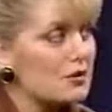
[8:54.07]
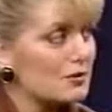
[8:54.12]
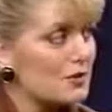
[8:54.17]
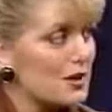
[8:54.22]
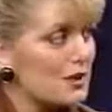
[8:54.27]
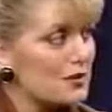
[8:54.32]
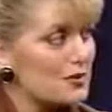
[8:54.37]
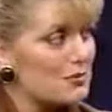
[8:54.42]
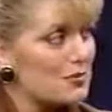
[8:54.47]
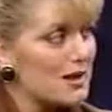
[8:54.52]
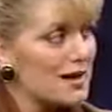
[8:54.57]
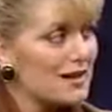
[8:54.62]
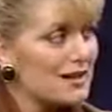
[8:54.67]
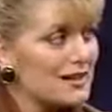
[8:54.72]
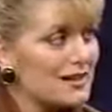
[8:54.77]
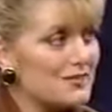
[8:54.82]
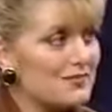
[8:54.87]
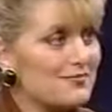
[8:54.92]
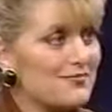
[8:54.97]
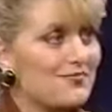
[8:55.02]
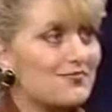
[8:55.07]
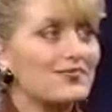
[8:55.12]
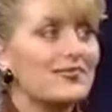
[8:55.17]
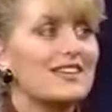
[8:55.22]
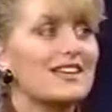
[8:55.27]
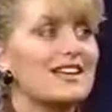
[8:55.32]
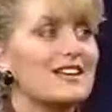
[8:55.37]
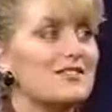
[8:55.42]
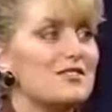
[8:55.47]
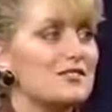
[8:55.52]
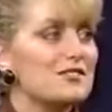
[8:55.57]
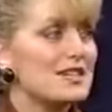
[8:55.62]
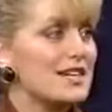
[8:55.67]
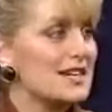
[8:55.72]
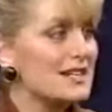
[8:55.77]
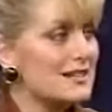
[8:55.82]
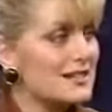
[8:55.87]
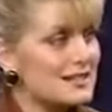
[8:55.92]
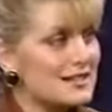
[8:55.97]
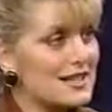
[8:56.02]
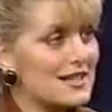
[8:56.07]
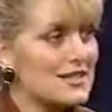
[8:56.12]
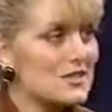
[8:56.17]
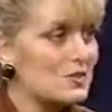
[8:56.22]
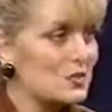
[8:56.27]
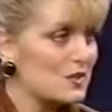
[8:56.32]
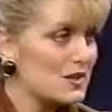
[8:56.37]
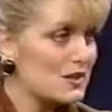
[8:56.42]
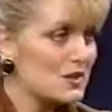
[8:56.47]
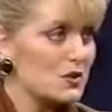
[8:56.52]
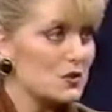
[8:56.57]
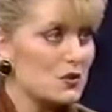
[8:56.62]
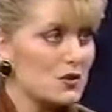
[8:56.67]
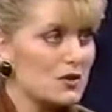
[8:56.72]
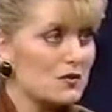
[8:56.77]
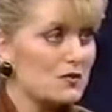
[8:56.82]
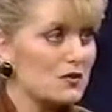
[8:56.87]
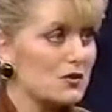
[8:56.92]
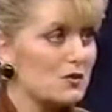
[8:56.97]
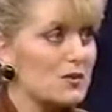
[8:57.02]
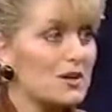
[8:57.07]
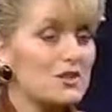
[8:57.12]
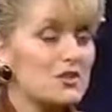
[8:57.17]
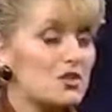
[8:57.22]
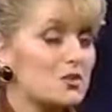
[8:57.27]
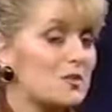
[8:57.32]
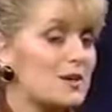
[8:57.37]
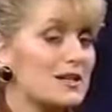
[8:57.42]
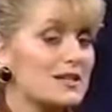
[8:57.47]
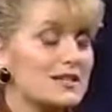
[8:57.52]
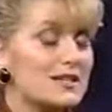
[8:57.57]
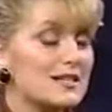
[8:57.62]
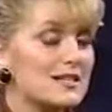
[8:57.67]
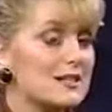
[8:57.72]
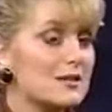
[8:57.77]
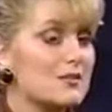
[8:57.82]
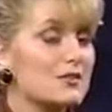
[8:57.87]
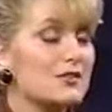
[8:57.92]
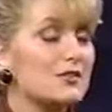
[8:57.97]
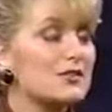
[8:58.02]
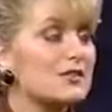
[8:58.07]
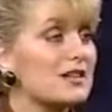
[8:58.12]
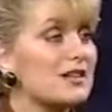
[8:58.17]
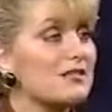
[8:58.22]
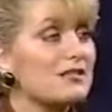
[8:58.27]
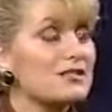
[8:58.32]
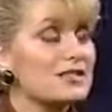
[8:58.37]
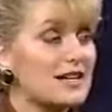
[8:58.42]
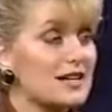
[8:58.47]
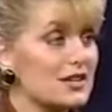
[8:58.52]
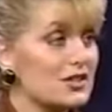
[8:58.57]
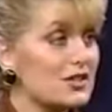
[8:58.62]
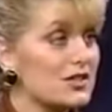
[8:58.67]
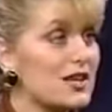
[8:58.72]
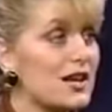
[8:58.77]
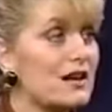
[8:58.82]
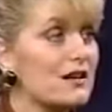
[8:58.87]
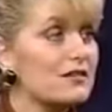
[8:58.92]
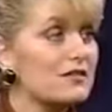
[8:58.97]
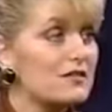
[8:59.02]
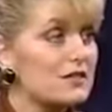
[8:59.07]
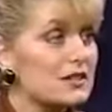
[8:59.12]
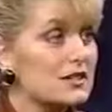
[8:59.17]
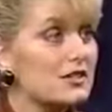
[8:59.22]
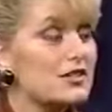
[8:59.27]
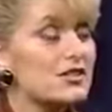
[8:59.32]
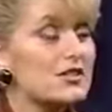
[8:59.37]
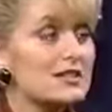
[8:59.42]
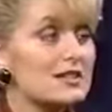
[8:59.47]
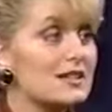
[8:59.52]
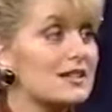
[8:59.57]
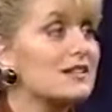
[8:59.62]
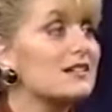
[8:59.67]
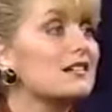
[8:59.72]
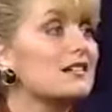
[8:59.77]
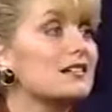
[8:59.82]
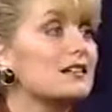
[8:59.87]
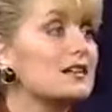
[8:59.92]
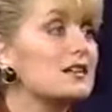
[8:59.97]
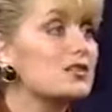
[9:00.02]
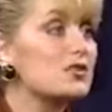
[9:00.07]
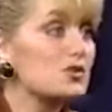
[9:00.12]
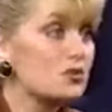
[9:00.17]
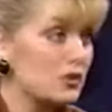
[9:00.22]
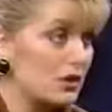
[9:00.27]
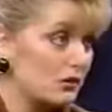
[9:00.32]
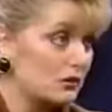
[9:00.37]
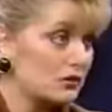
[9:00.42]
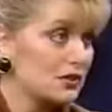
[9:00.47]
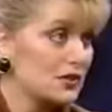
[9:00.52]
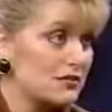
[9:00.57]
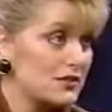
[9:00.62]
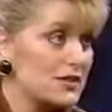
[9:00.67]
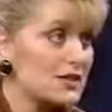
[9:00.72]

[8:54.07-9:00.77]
around the body, if you take the test within 3 to 4 months, you might see some of those levels actually elevated, just like cholesterol. If you